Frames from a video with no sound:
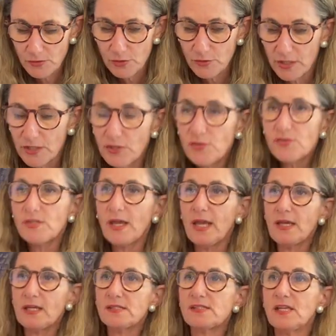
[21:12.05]
You can use
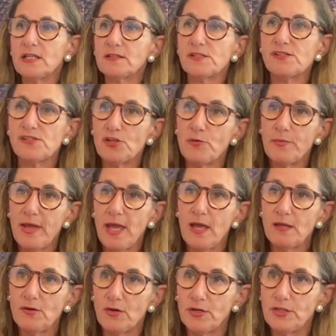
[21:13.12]
a stainless steel
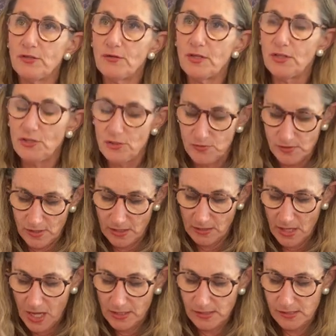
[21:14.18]
pan or you can use a
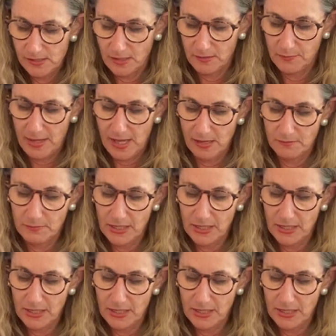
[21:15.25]
non-stick pan,